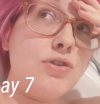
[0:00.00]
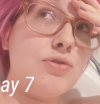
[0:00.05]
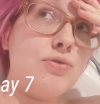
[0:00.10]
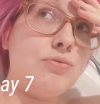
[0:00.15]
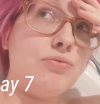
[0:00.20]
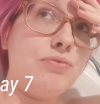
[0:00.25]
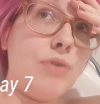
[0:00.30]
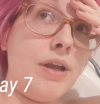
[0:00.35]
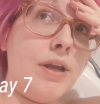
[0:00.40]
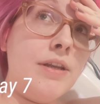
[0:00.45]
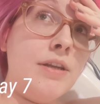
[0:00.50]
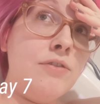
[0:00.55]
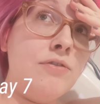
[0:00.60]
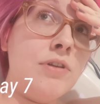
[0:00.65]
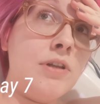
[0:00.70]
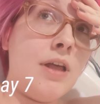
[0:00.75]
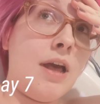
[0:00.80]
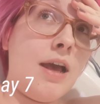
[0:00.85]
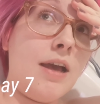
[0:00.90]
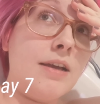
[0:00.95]
trying to
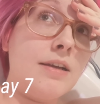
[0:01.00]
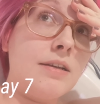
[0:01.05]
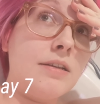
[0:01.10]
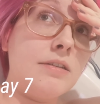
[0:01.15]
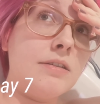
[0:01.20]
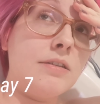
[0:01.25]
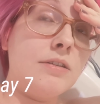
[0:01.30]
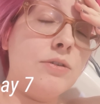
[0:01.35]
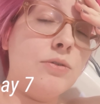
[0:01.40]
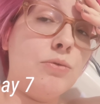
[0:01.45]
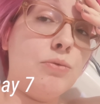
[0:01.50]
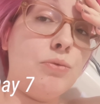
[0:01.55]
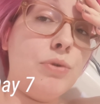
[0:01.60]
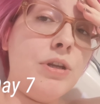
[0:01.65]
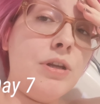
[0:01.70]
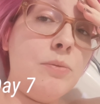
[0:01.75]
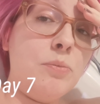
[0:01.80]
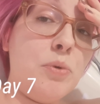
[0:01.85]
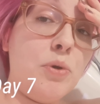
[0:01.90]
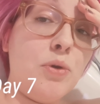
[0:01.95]
relax,
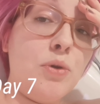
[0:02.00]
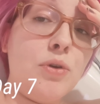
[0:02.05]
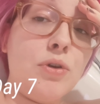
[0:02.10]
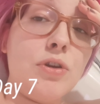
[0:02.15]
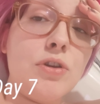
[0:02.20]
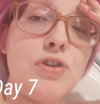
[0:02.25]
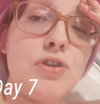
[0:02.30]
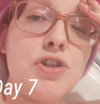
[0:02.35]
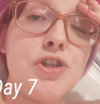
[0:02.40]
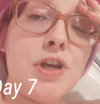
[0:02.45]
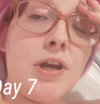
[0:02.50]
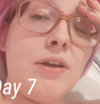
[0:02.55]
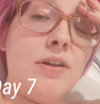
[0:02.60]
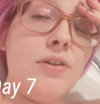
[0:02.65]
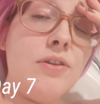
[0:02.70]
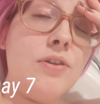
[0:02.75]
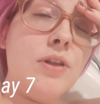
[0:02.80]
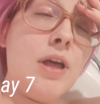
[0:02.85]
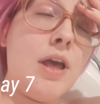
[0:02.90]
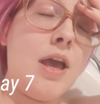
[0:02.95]
read a book,
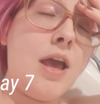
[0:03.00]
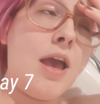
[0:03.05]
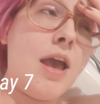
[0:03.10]
chill,